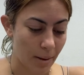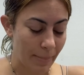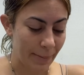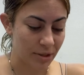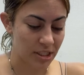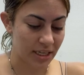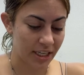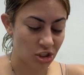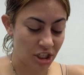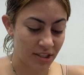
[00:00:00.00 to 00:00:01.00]
Piper
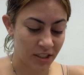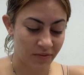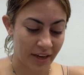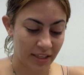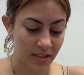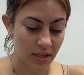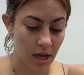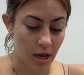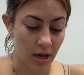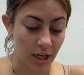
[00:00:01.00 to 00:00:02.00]
studied Jason's face.
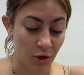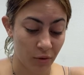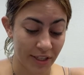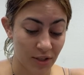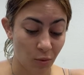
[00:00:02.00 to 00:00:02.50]
He was,